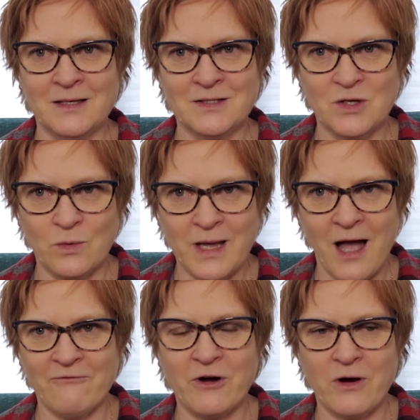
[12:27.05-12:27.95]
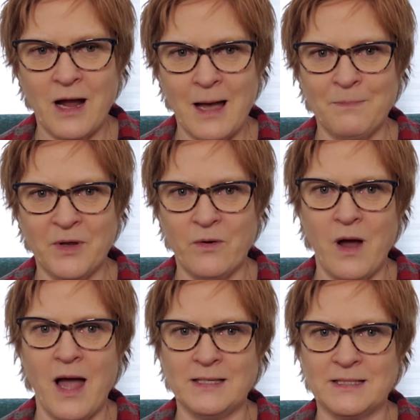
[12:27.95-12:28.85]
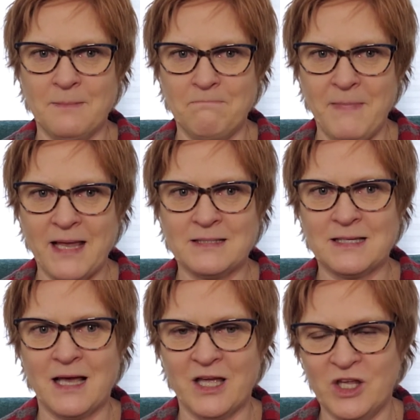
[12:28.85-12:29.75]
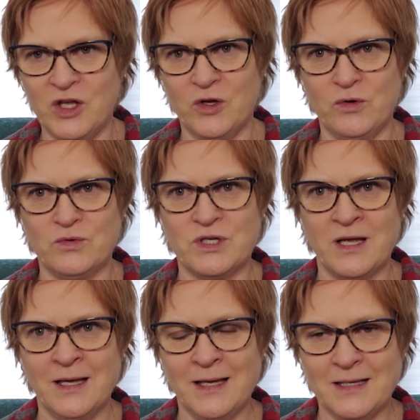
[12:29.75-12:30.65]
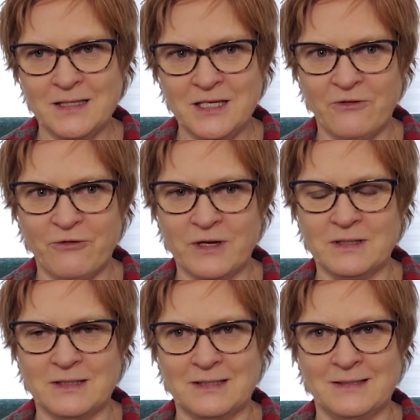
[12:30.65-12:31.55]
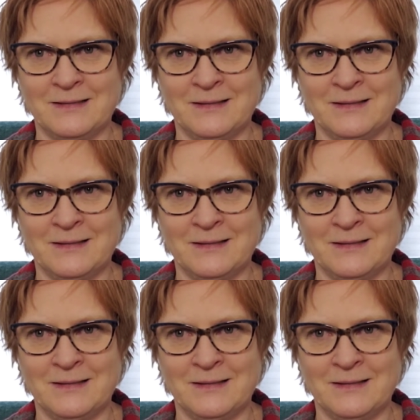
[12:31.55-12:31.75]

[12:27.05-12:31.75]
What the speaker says: So cover up your eyes. It makes a huge difference.